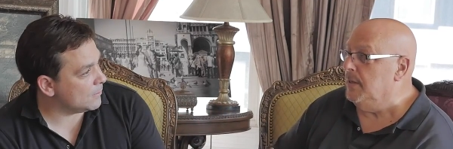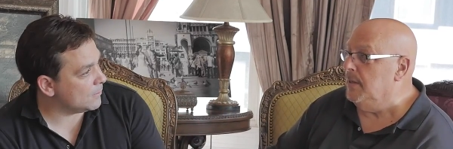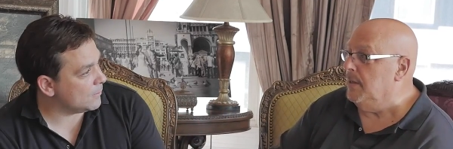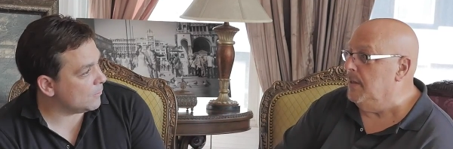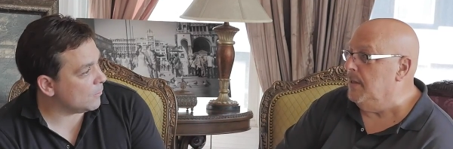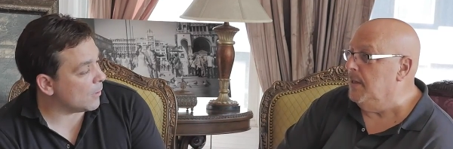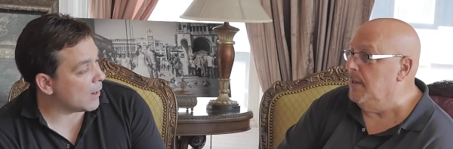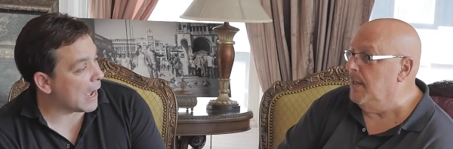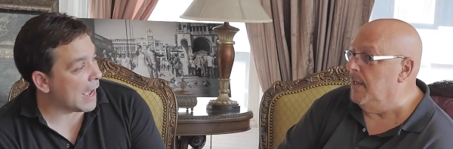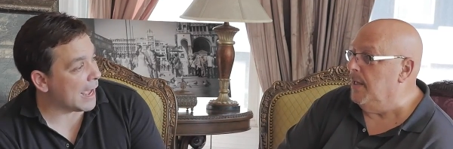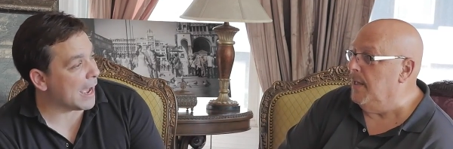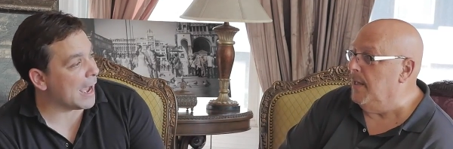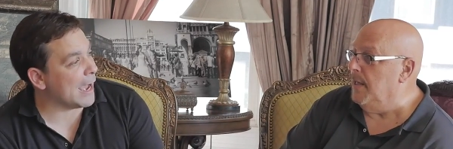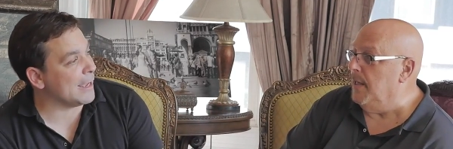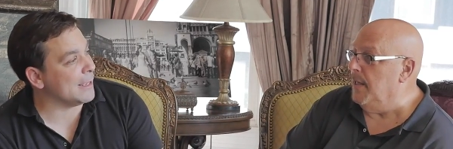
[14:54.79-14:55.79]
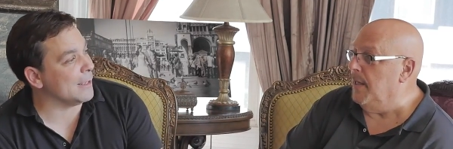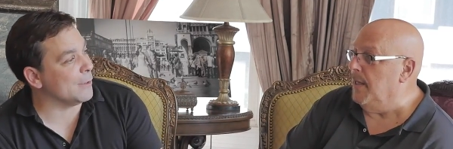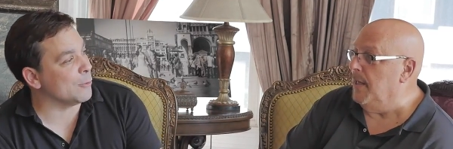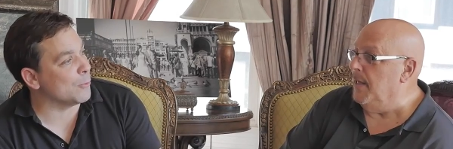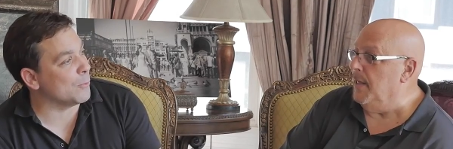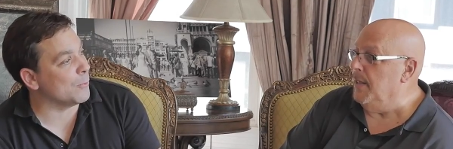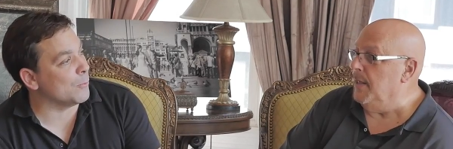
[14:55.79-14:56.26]
Speaker 1: Well, I, I
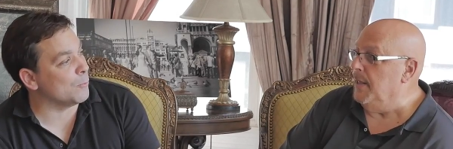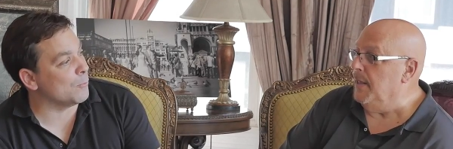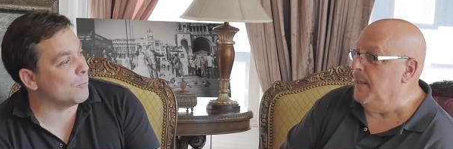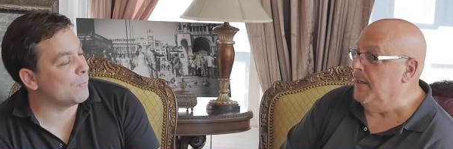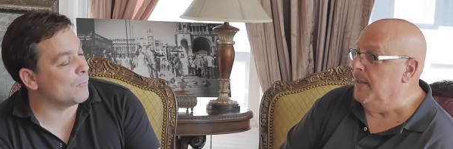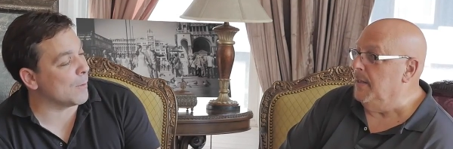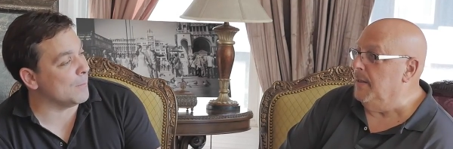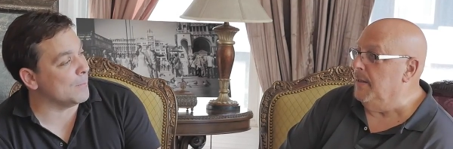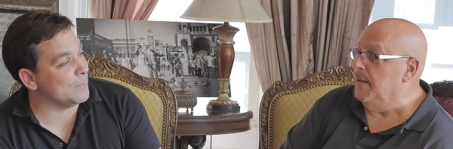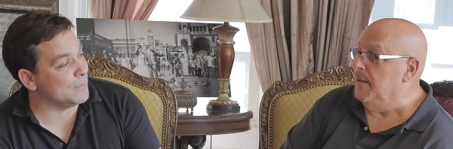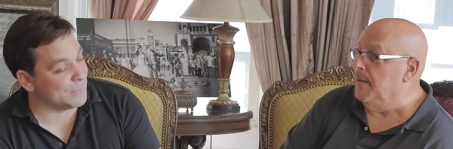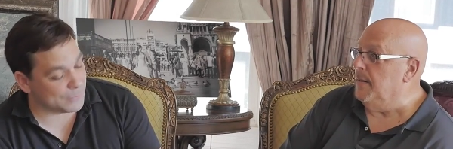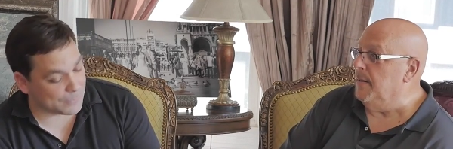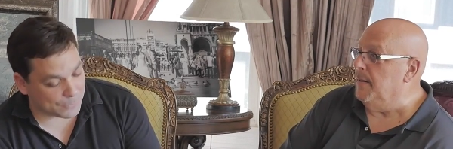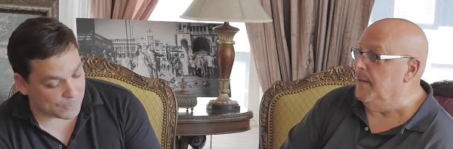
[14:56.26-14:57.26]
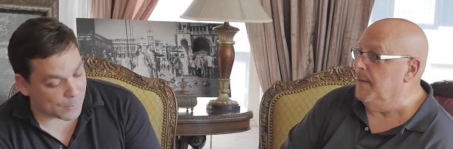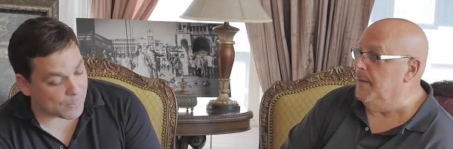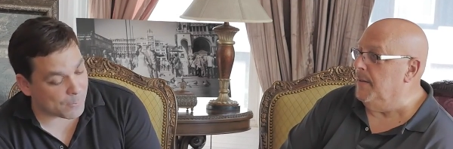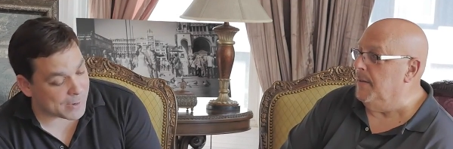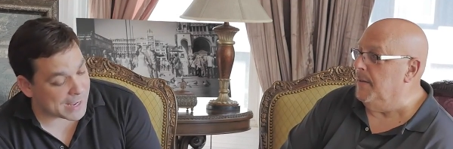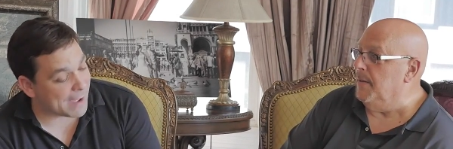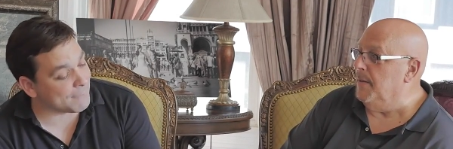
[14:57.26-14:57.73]
from
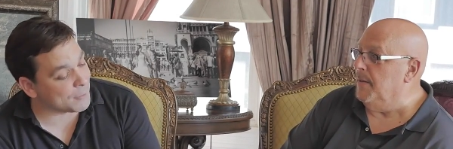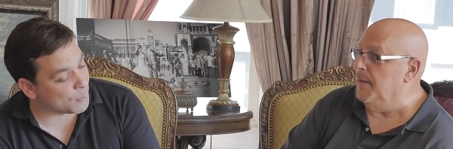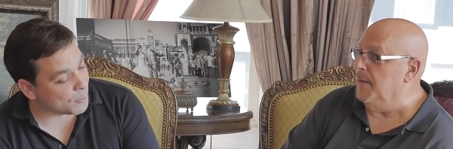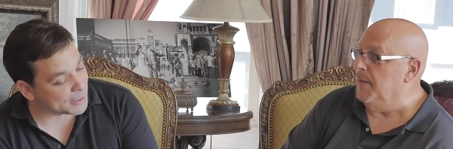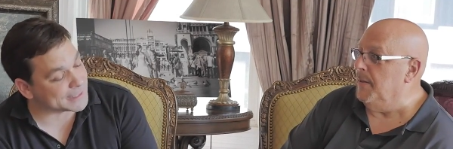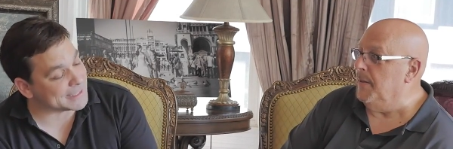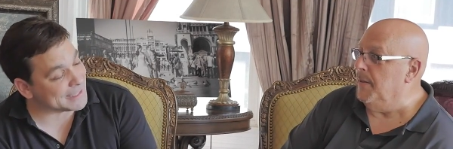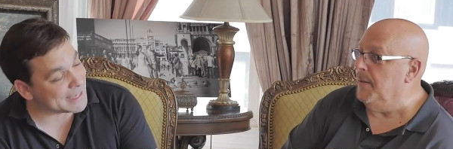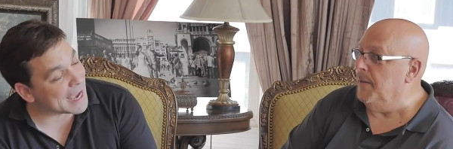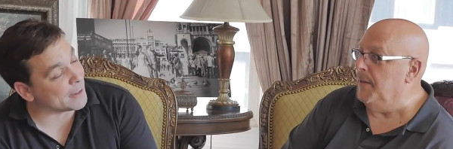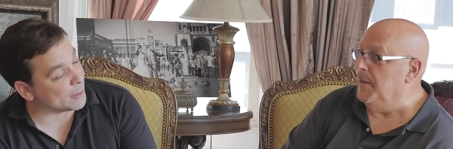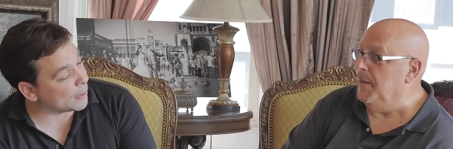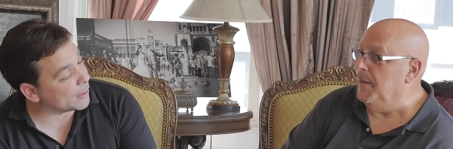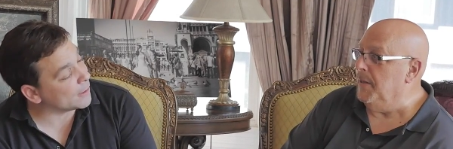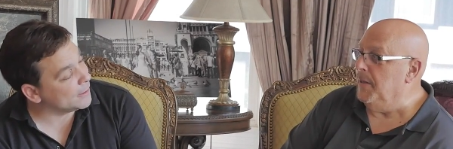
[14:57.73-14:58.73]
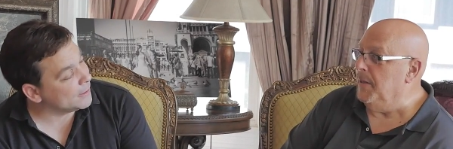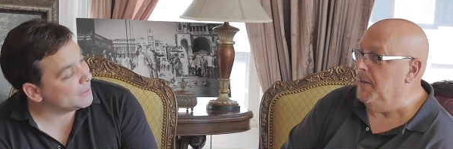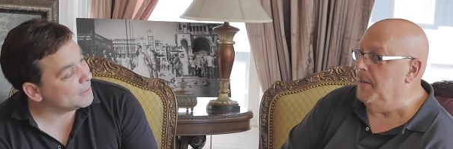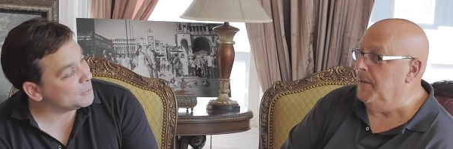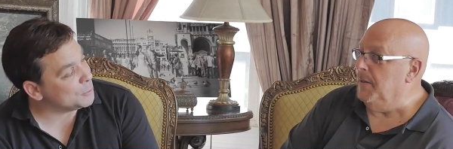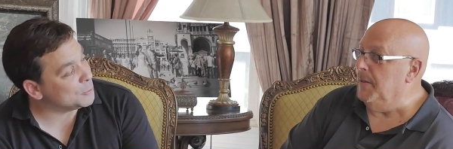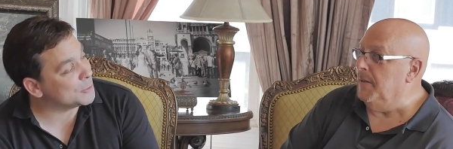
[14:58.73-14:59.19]
when we have to work together,
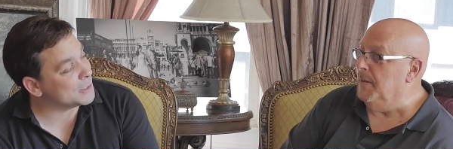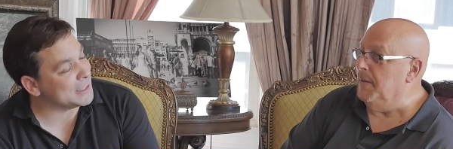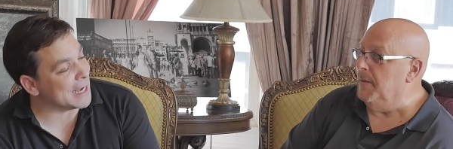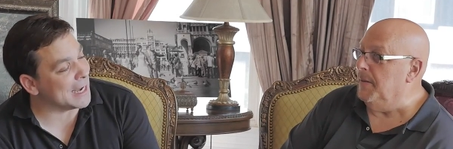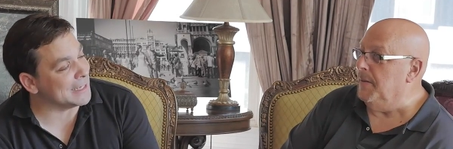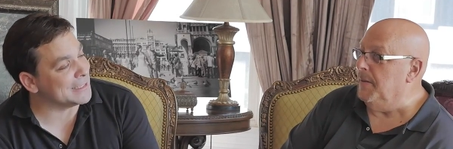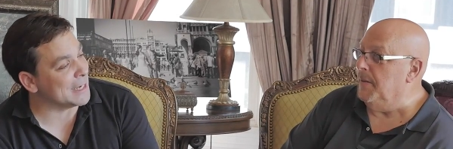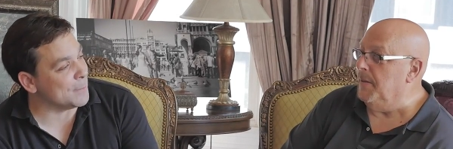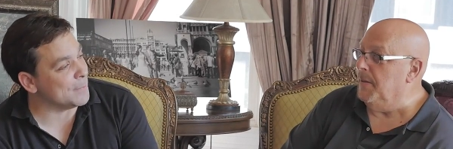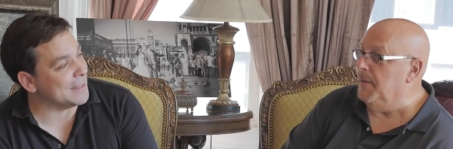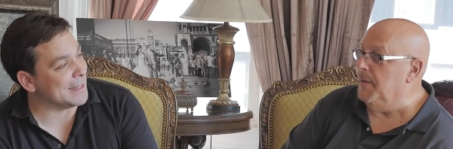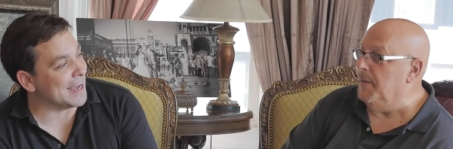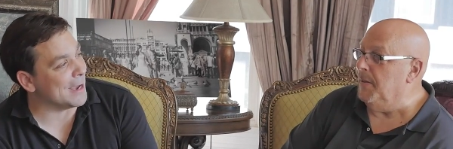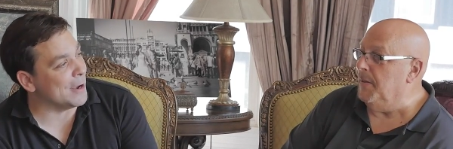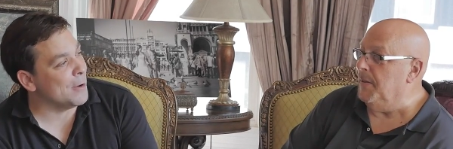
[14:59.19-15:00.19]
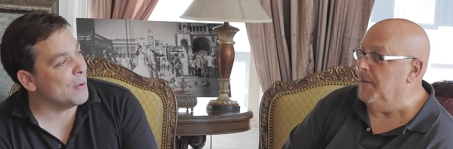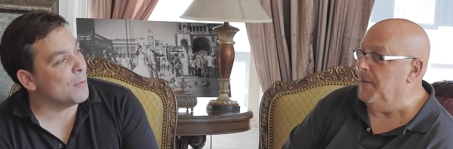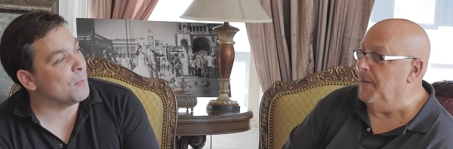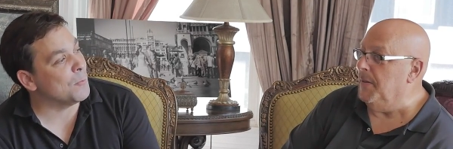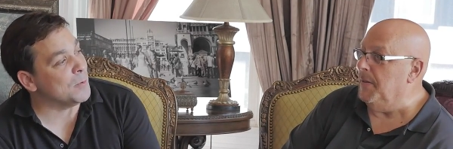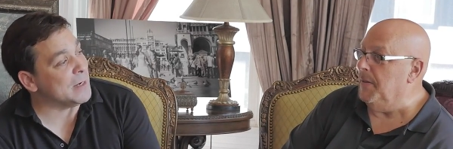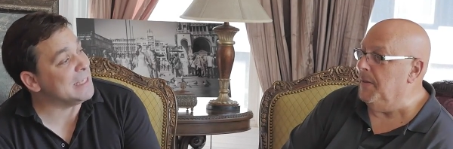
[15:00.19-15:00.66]
you could not tell me that
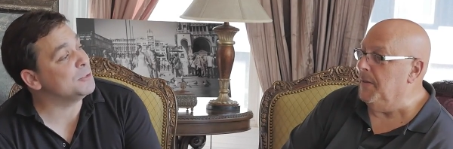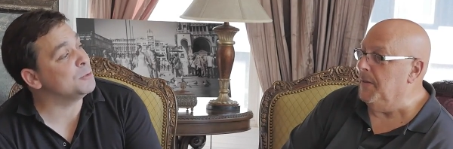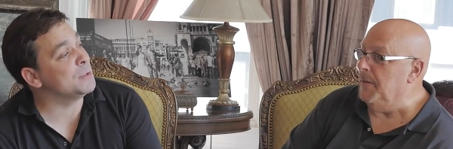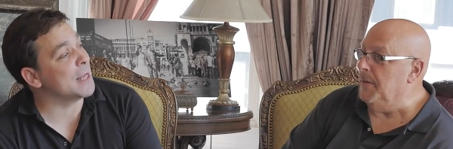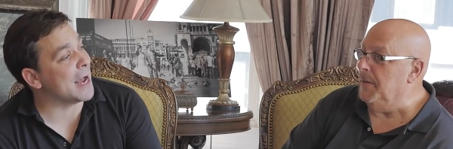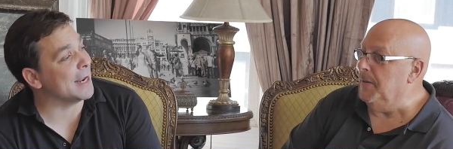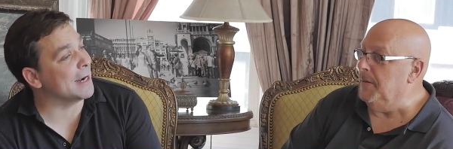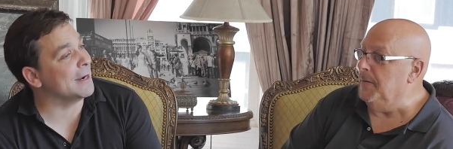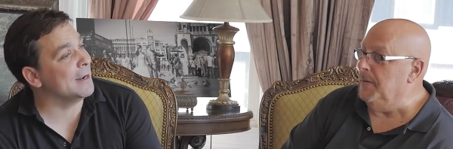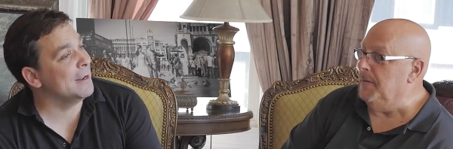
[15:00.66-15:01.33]
we do not